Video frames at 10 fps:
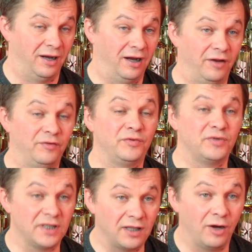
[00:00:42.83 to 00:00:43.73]
even
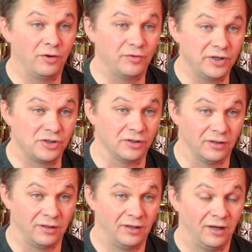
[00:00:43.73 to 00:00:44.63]
within our region.